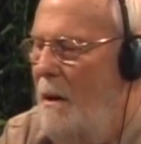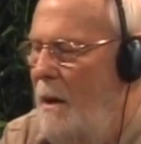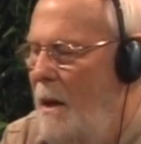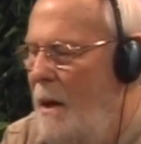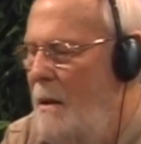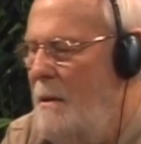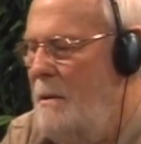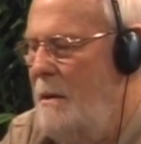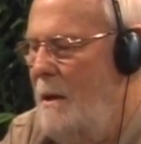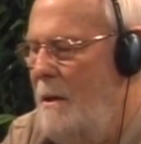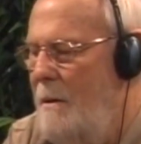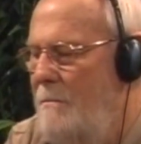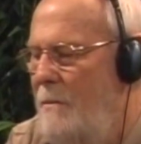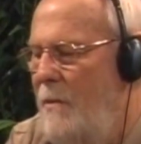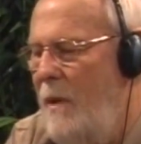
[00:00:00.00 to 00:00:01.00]
And
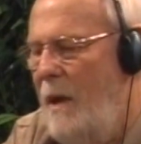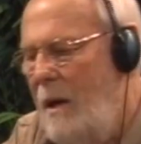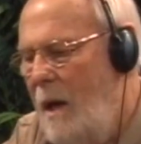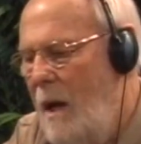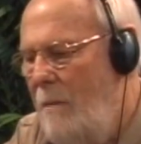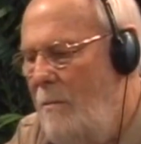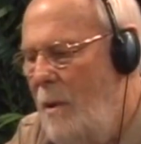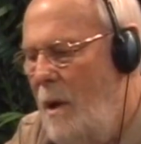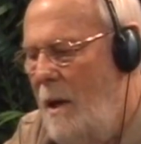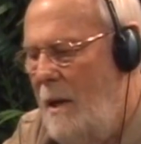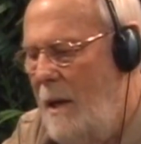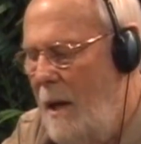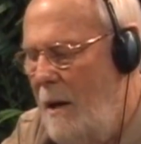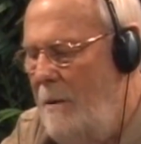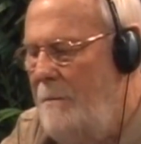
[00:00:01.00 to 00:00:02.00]
they got bought
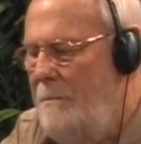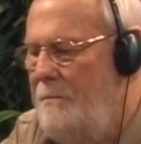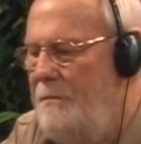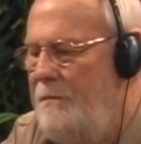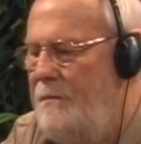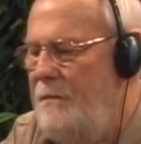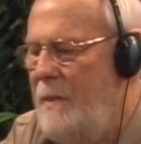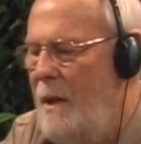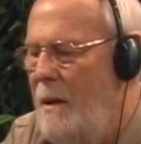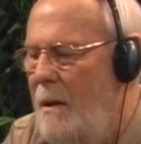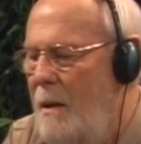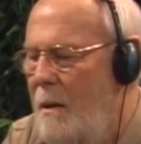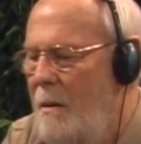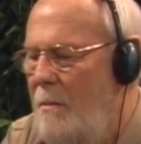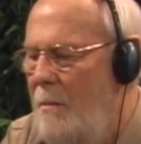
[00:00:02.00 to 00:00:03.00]
out
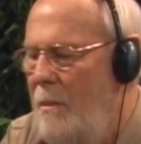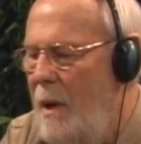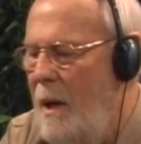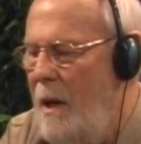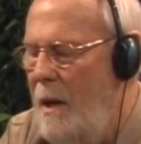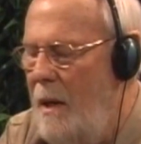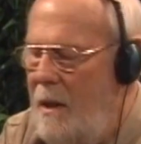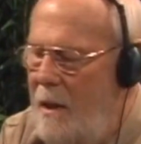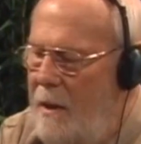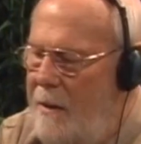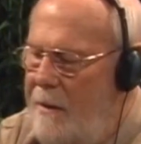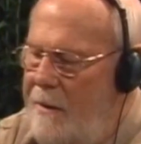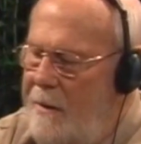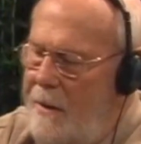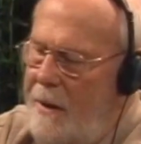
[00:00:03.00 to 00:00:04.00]
by,
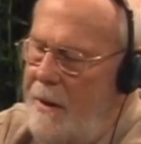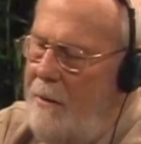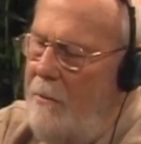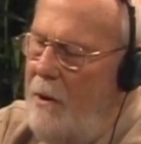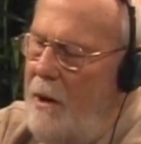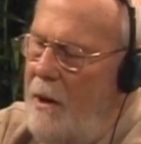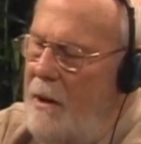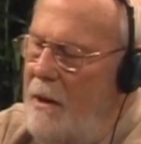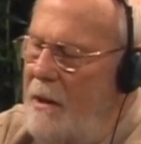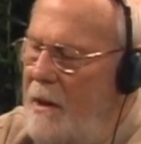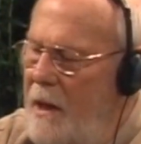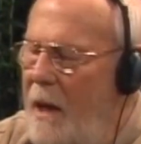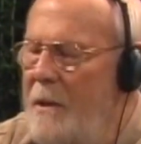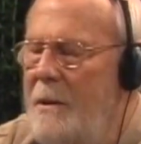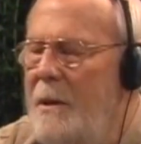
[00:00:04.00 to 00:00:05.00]
anyway,
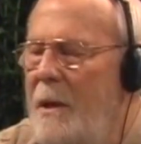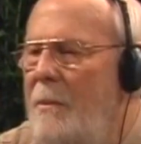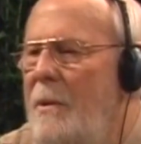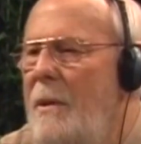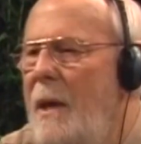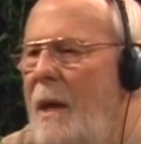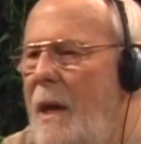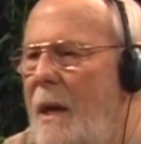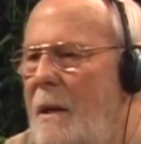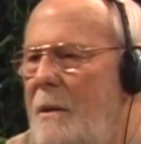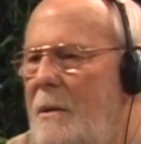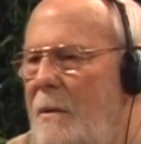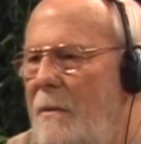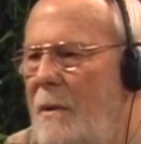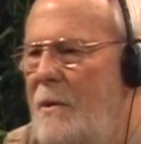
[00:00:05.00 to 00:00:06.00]
it ended up in the
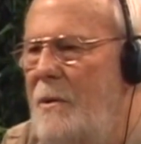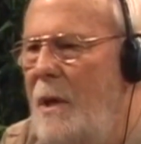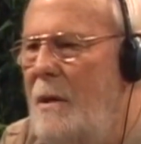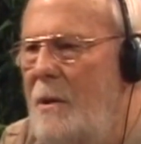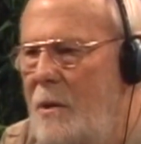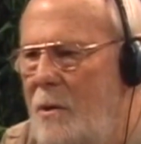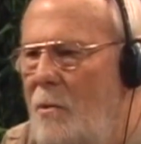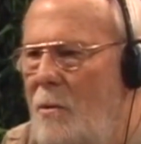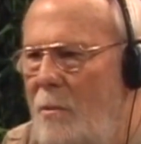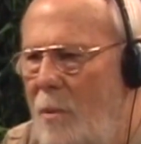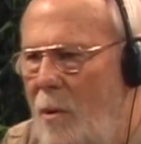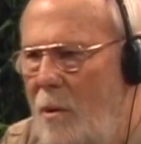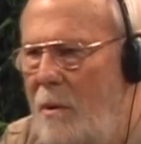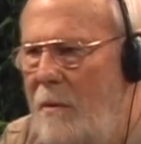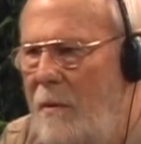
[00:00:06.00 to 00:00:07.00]
hands of the Sunday School
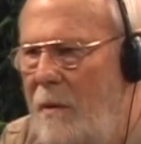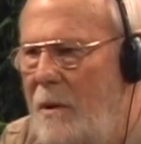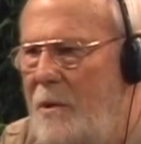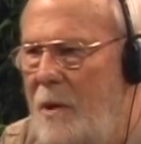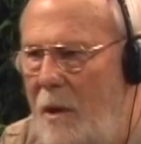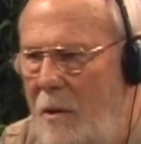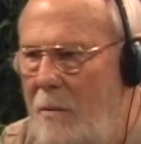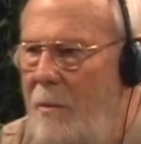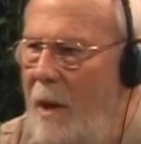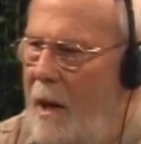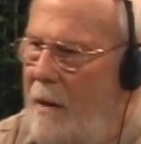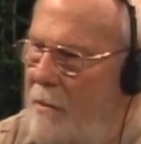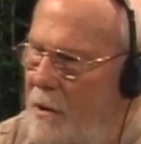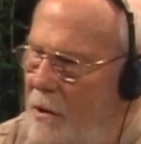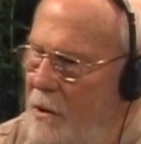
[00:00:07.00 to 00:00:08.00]
Board of the Southern
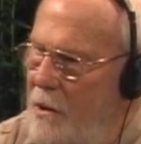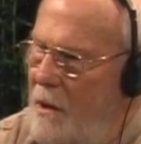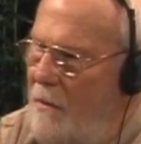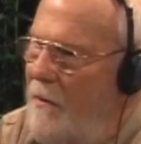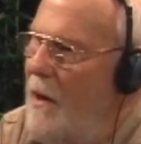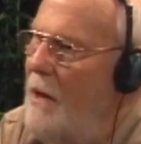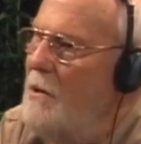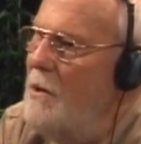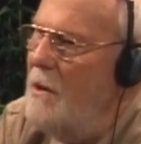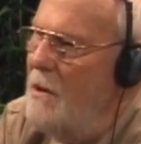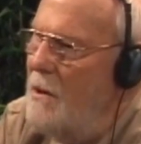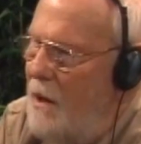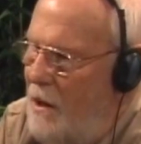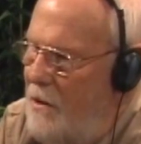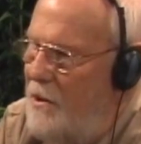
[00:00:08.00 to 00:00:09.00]
Baptist
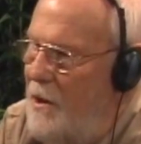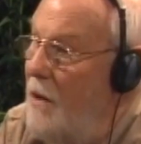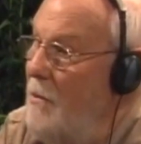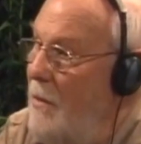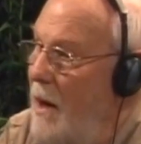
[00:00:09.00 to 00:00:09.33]
Convention, Southern